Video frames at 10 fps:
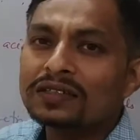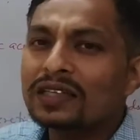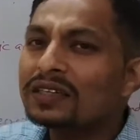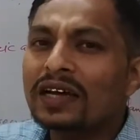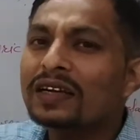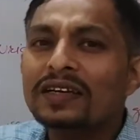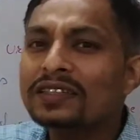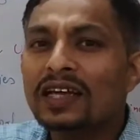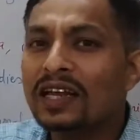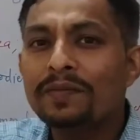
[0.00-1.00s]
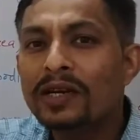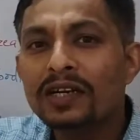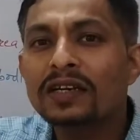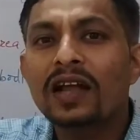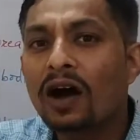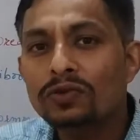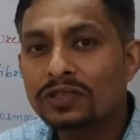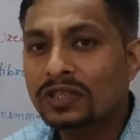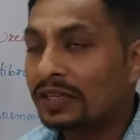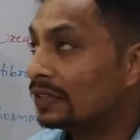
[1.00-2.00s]
and then it is eliminated
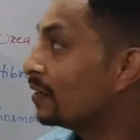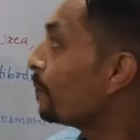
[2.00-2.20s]
outside.